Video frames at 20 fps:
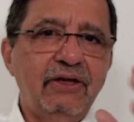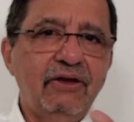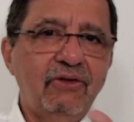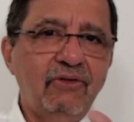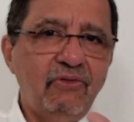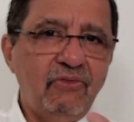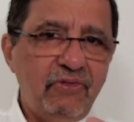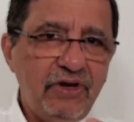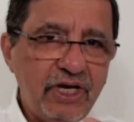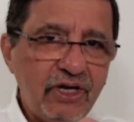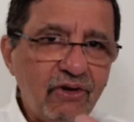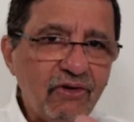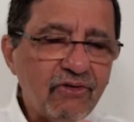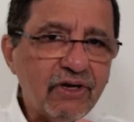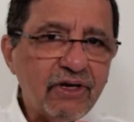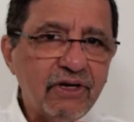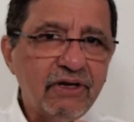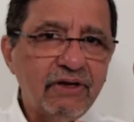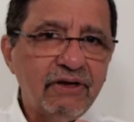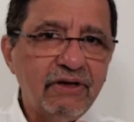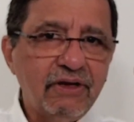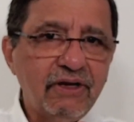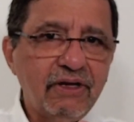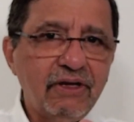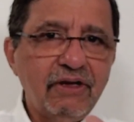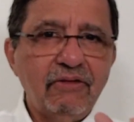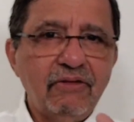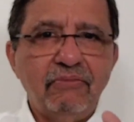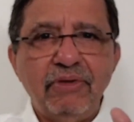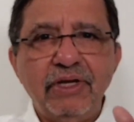we look,
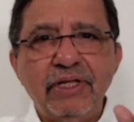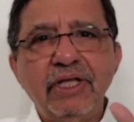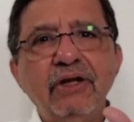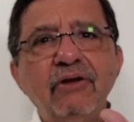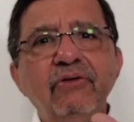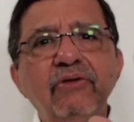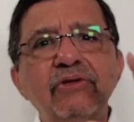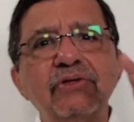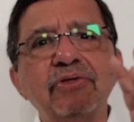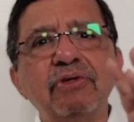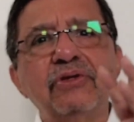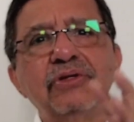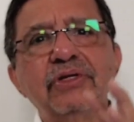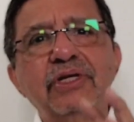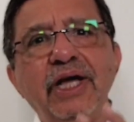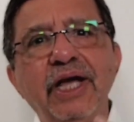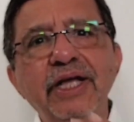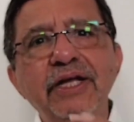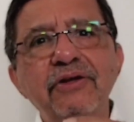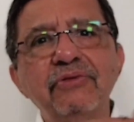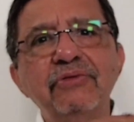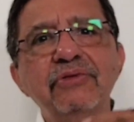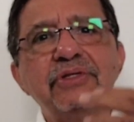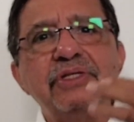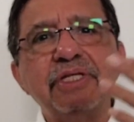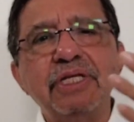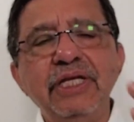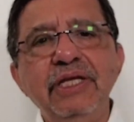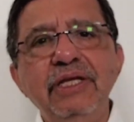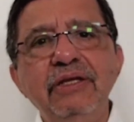but then also try to
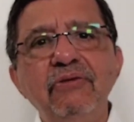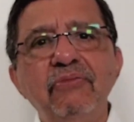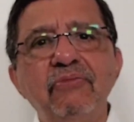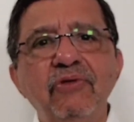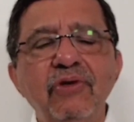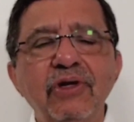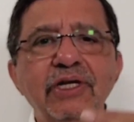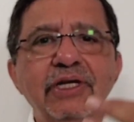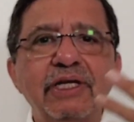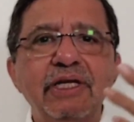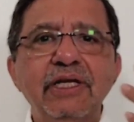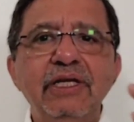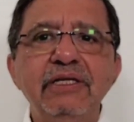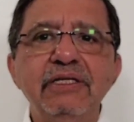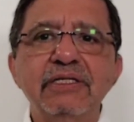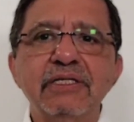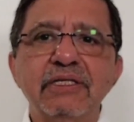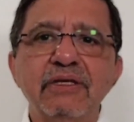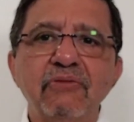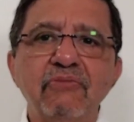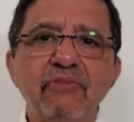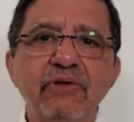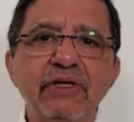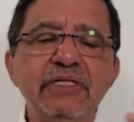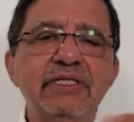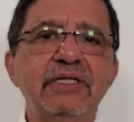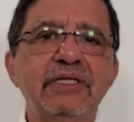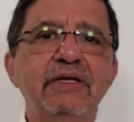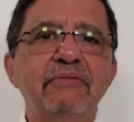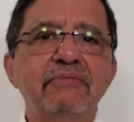see what is the
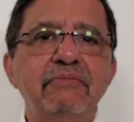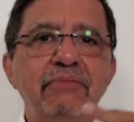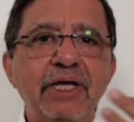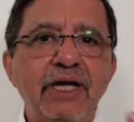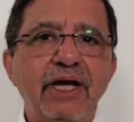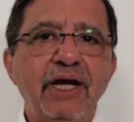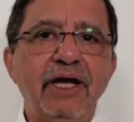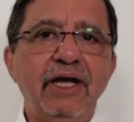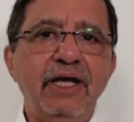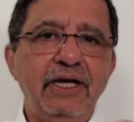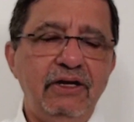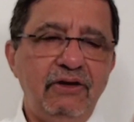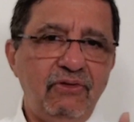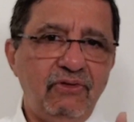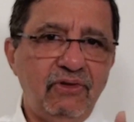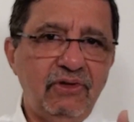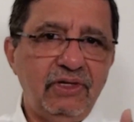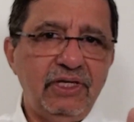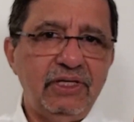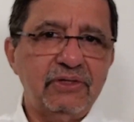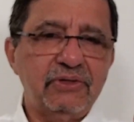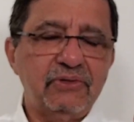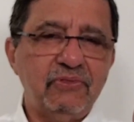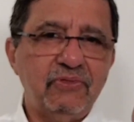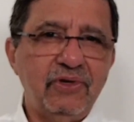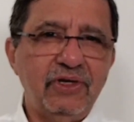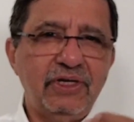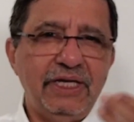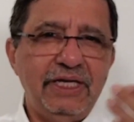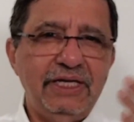wisdom behind all this,
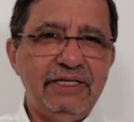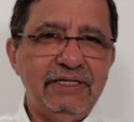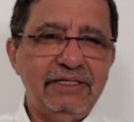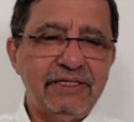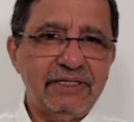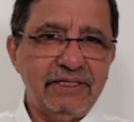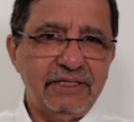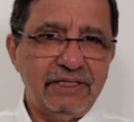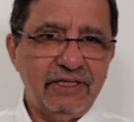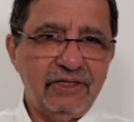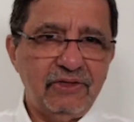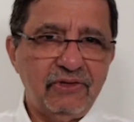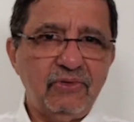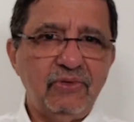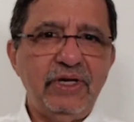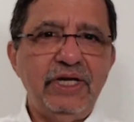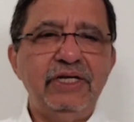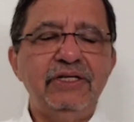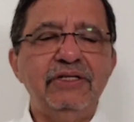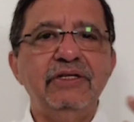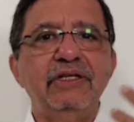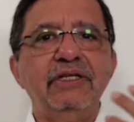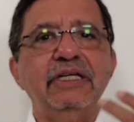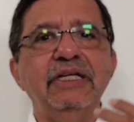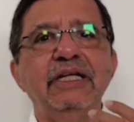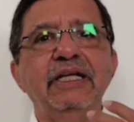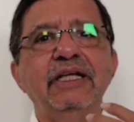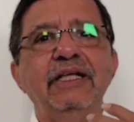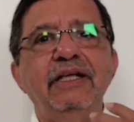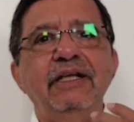what is the
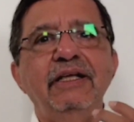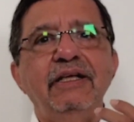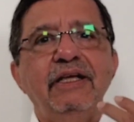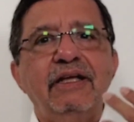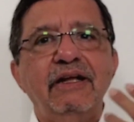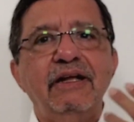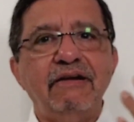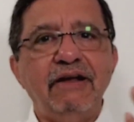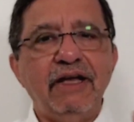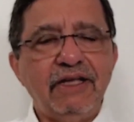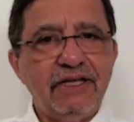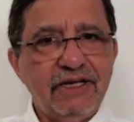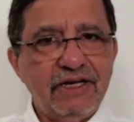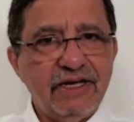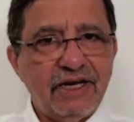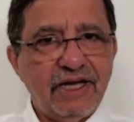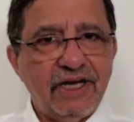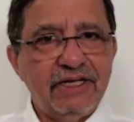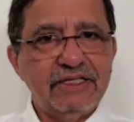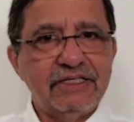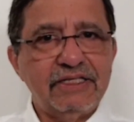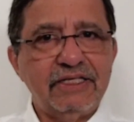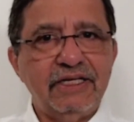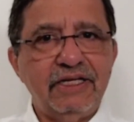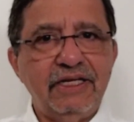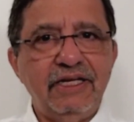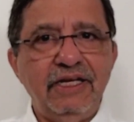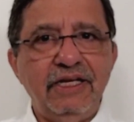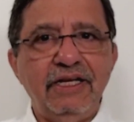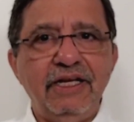situation, recognize the
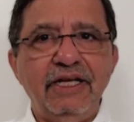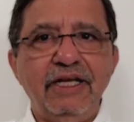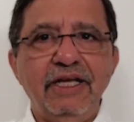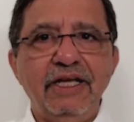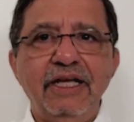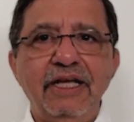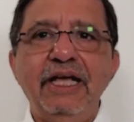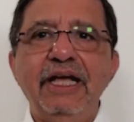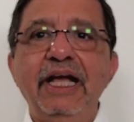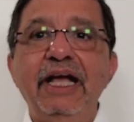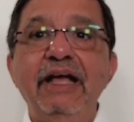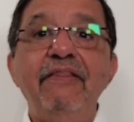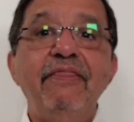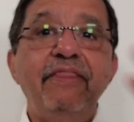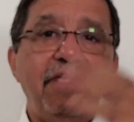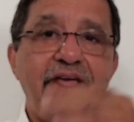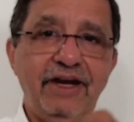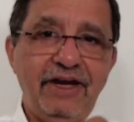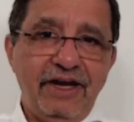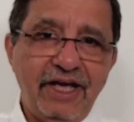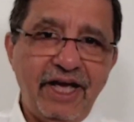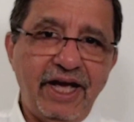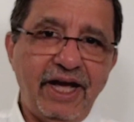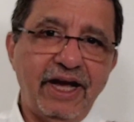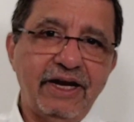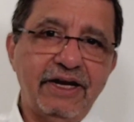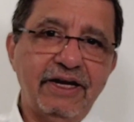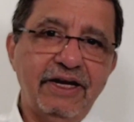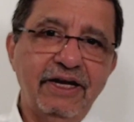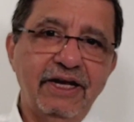need, and then
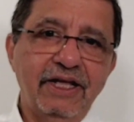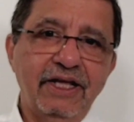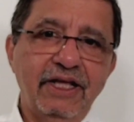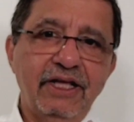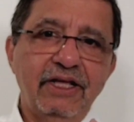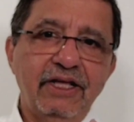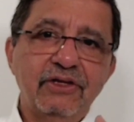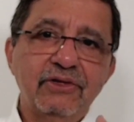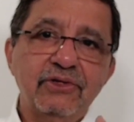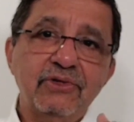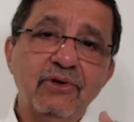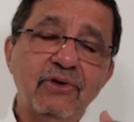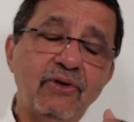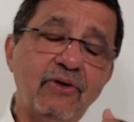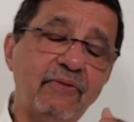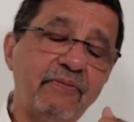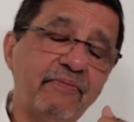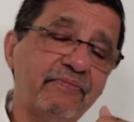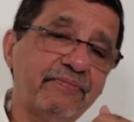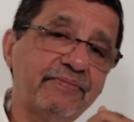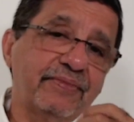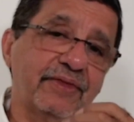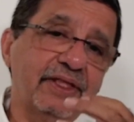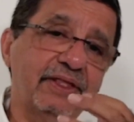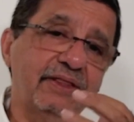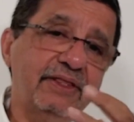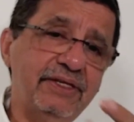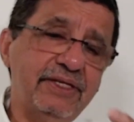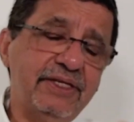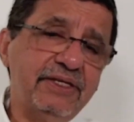act. So
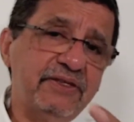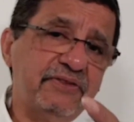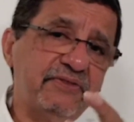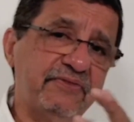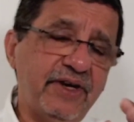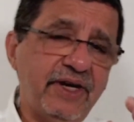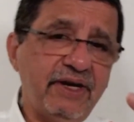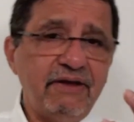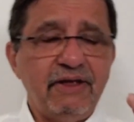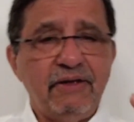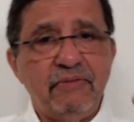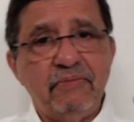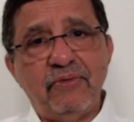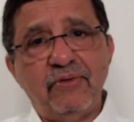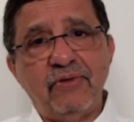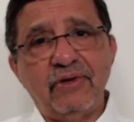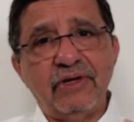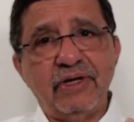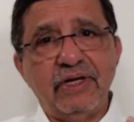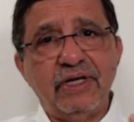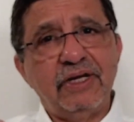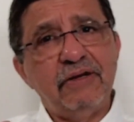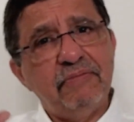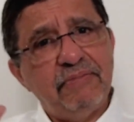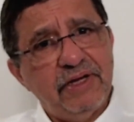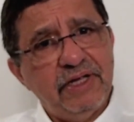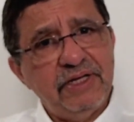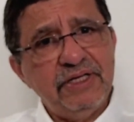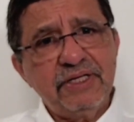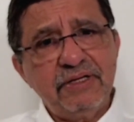this is very important, and
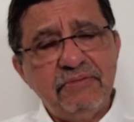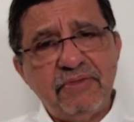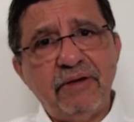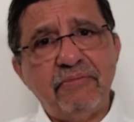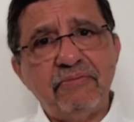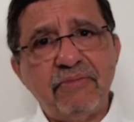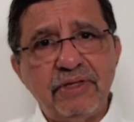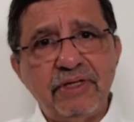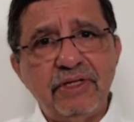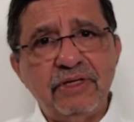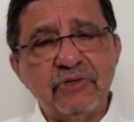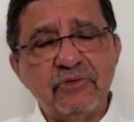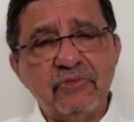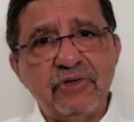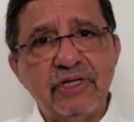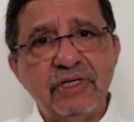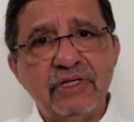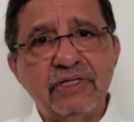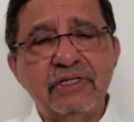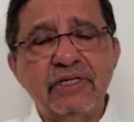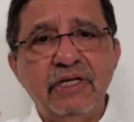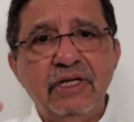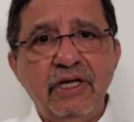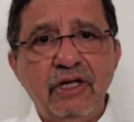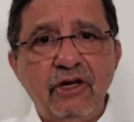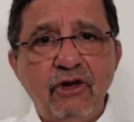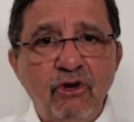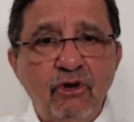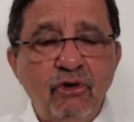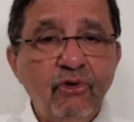please remember these words,
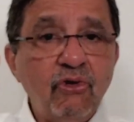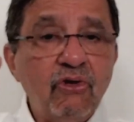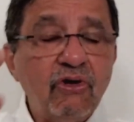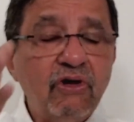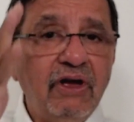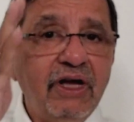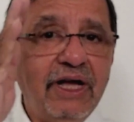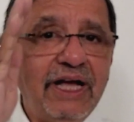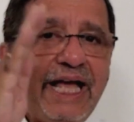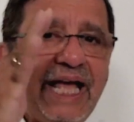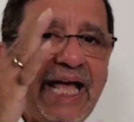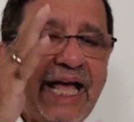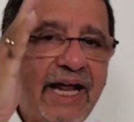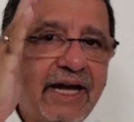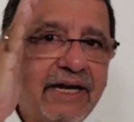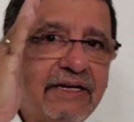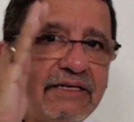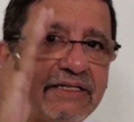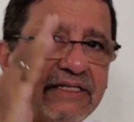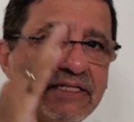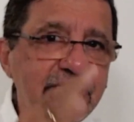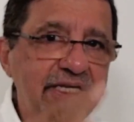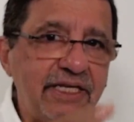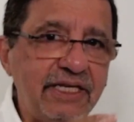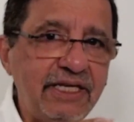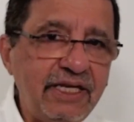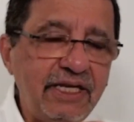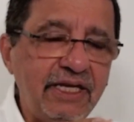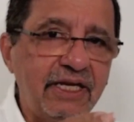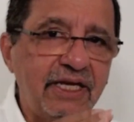look and
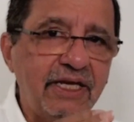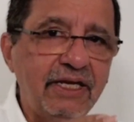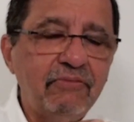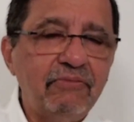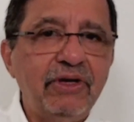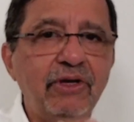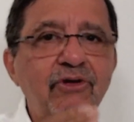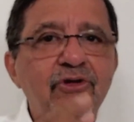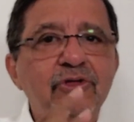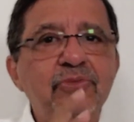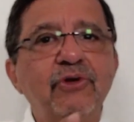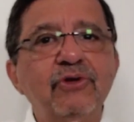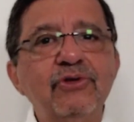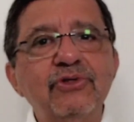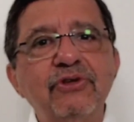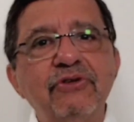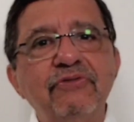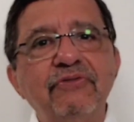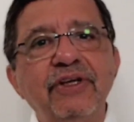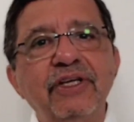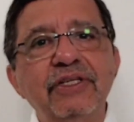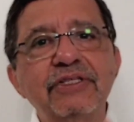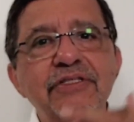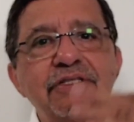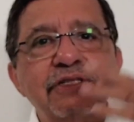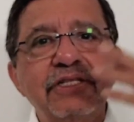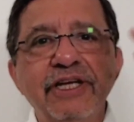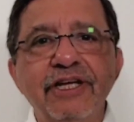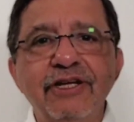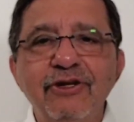see, because most of us
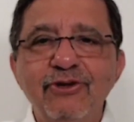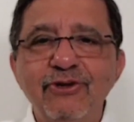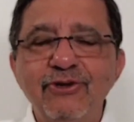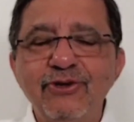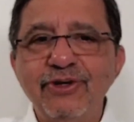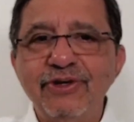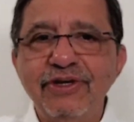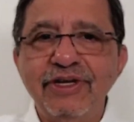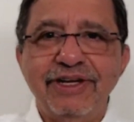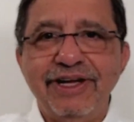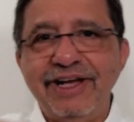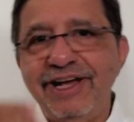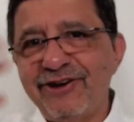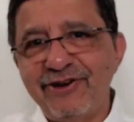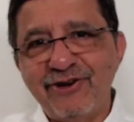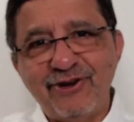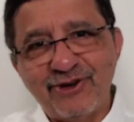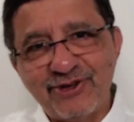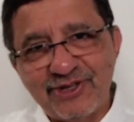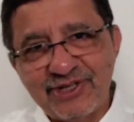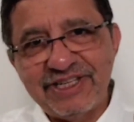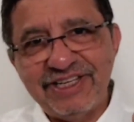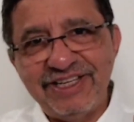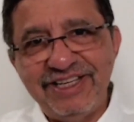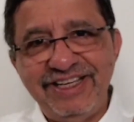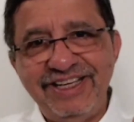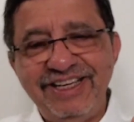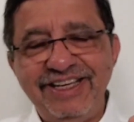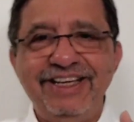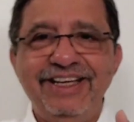can look and not
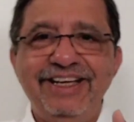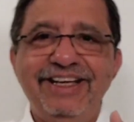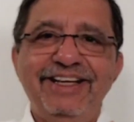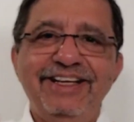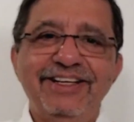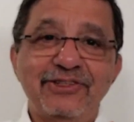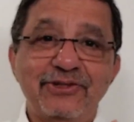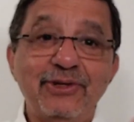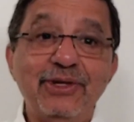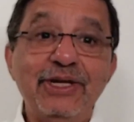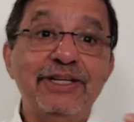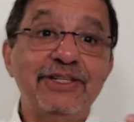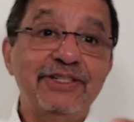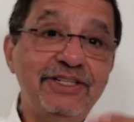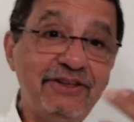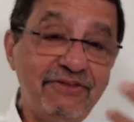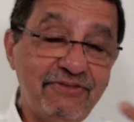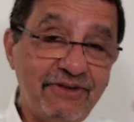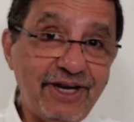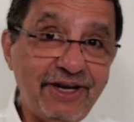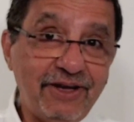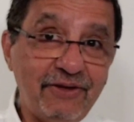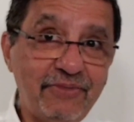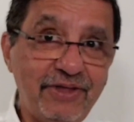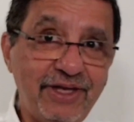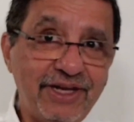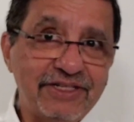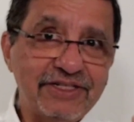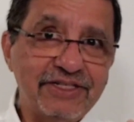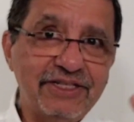see. So let's develop
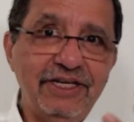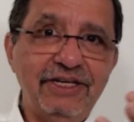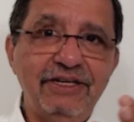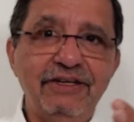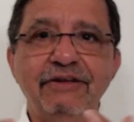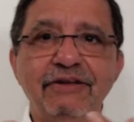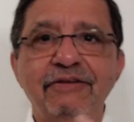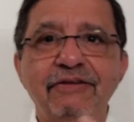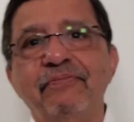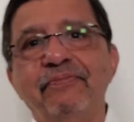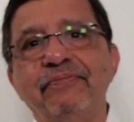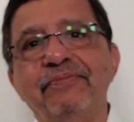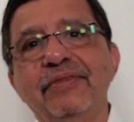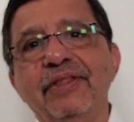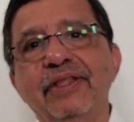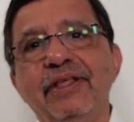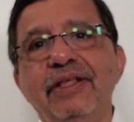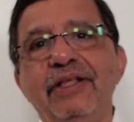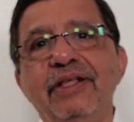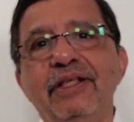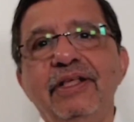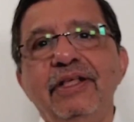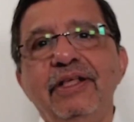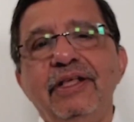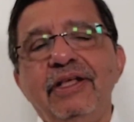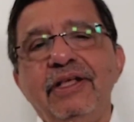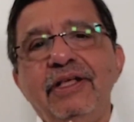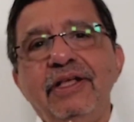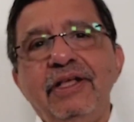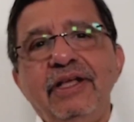that skill.
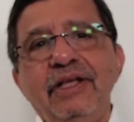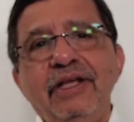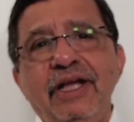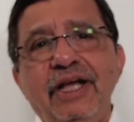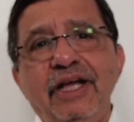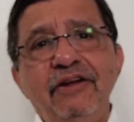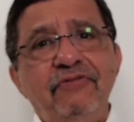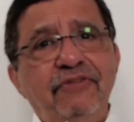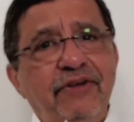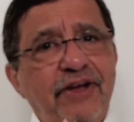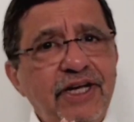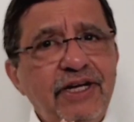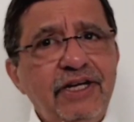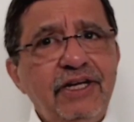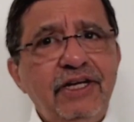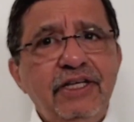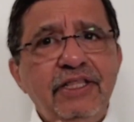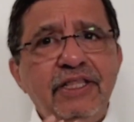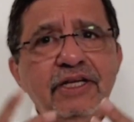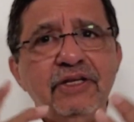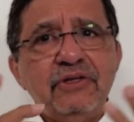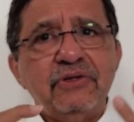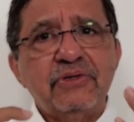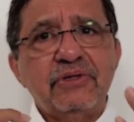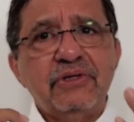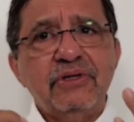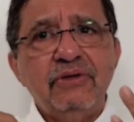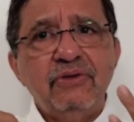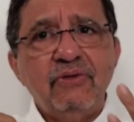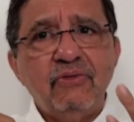And finally,
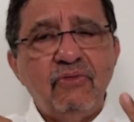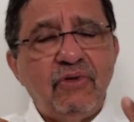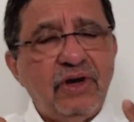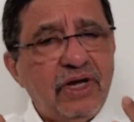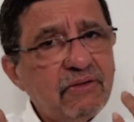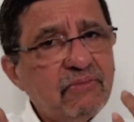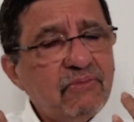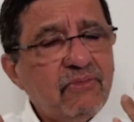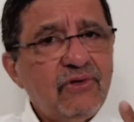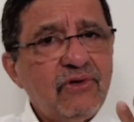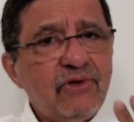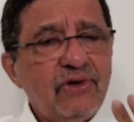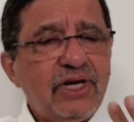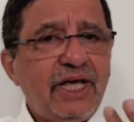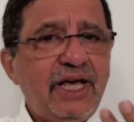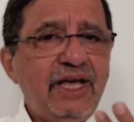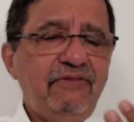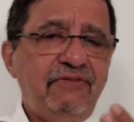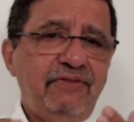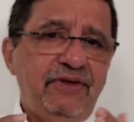there's one more life